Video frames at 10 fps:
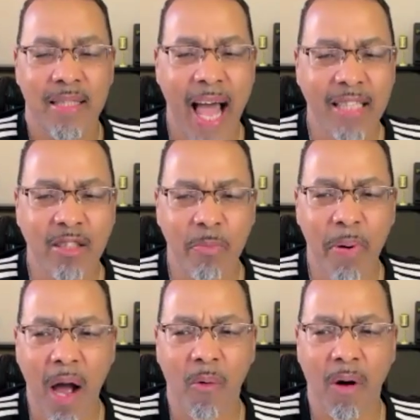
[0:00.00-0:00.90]
That's the
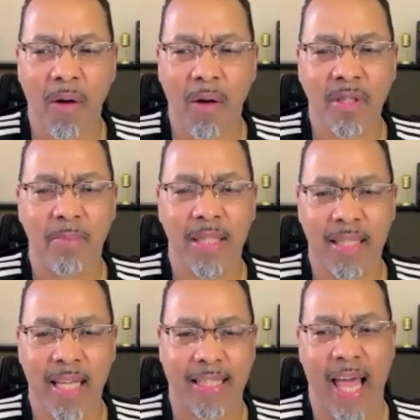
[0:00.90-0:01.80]
power of
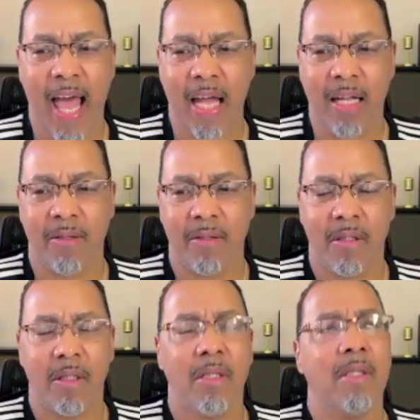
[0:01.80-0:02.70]
something like that.
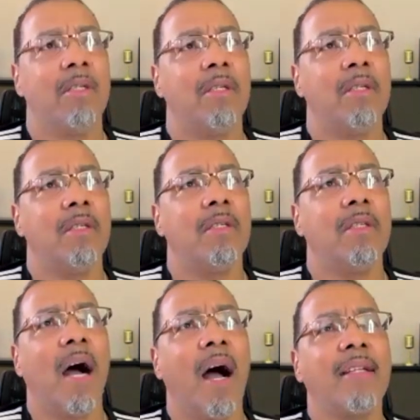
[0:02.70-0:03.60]

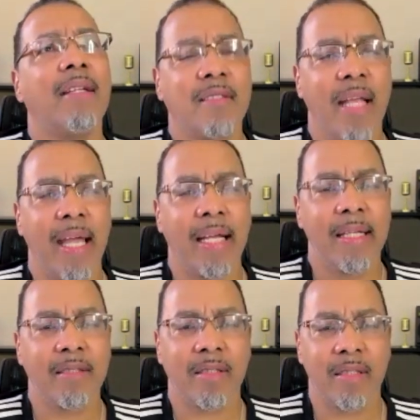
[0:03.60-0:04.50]
God is saying,
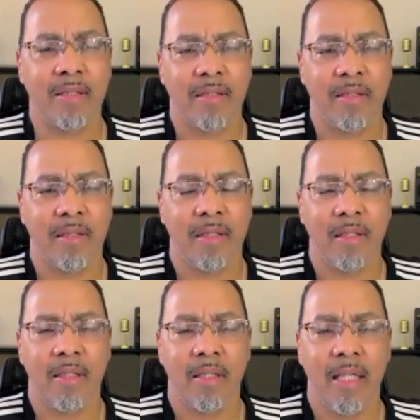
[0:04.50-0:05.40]
listen,
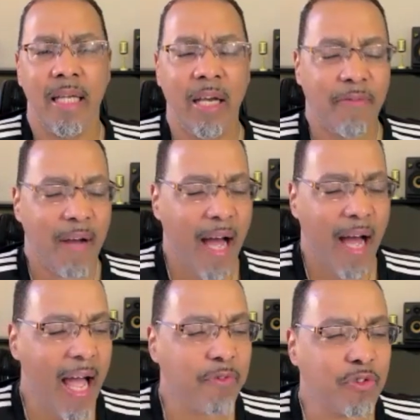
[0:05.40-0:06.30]
if
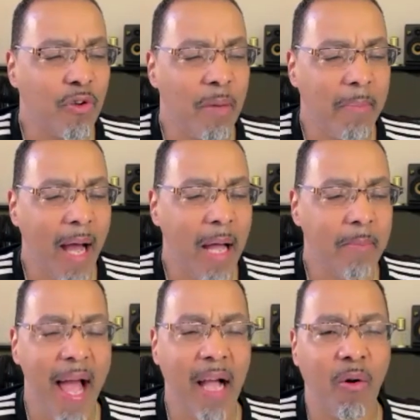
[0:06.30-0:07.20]
I've turned my
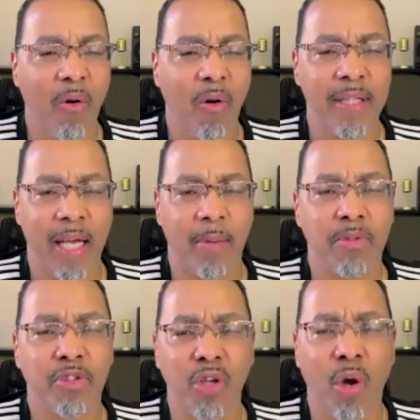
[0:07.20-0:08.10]
back on them,
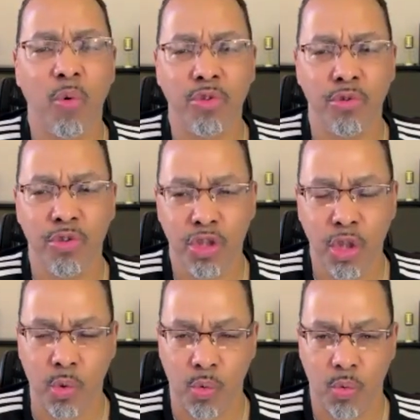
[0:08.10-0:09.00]
so do
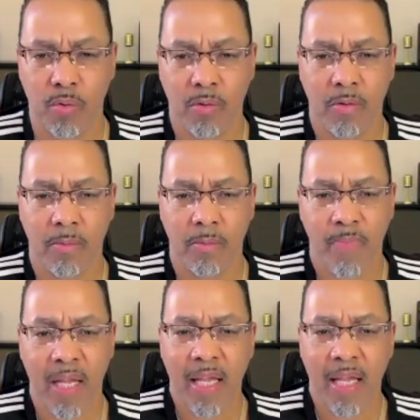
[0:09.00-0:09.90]
you.
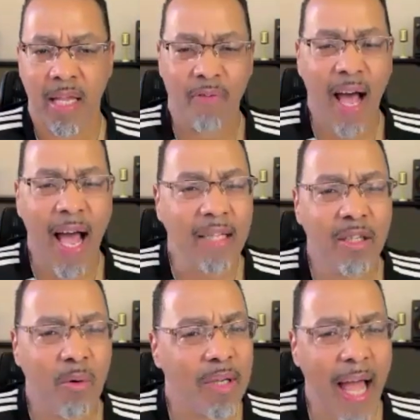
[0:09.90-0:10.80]
If I
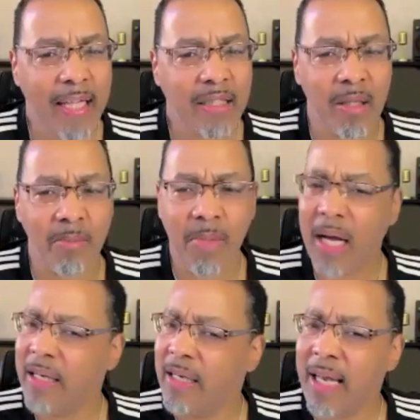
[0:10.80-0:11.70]
don't like them,
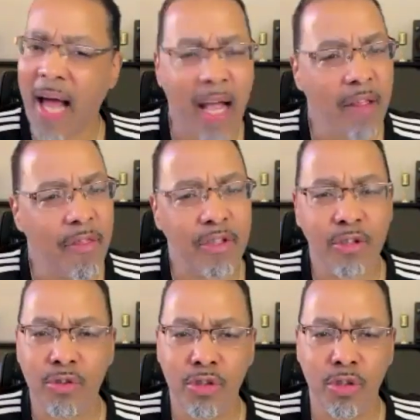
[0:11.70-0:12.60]
neither
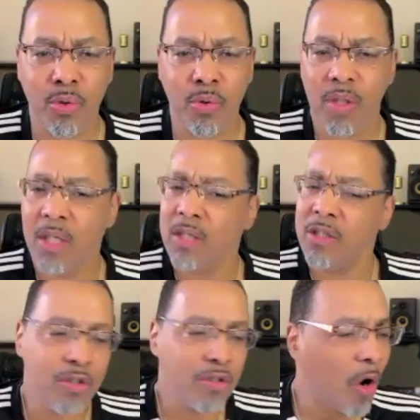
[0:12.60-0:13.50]
do you.
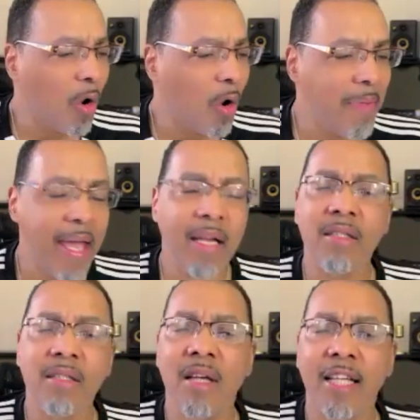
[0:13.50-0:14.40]
You don't make
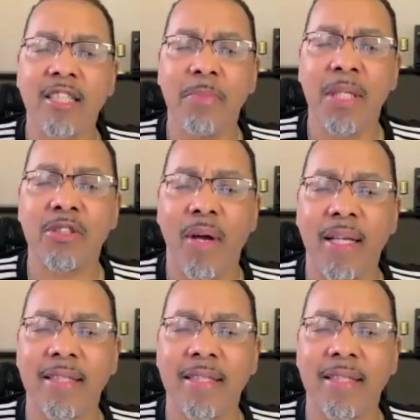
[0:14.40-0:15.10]
adjustments or